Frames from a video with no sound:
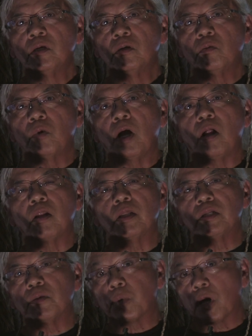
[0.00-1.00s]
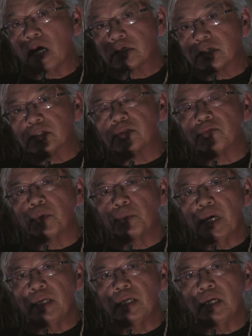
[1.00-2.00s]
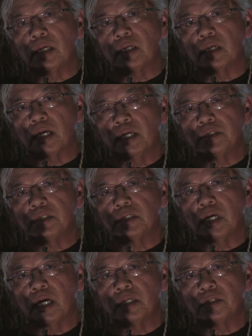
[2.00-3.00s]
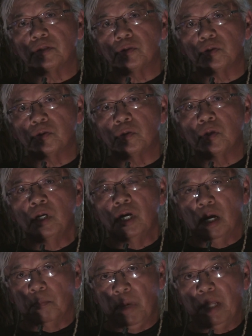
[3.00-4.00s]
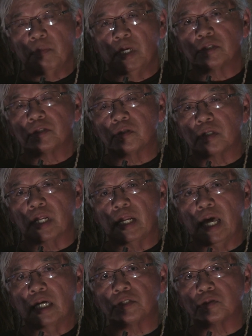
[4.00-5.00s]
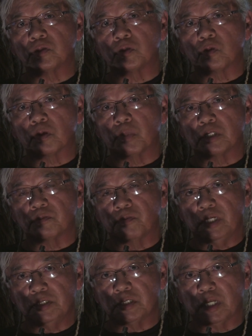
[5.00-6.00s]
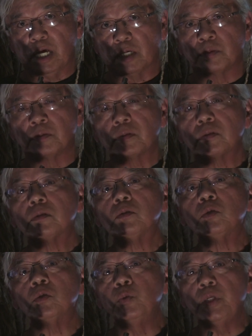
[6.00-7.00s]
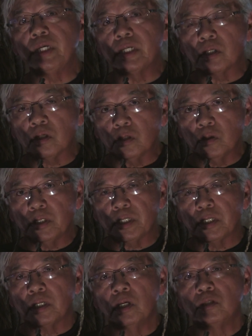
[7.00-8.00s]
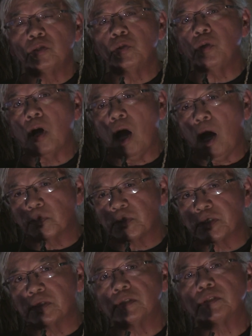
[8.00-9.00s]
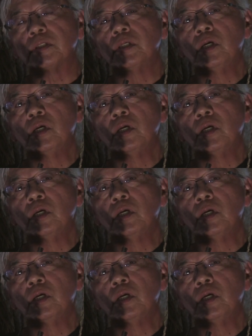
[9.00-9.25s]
While in the process of amending the 1992 amendments to the National Historic Preservation Act, we included two options.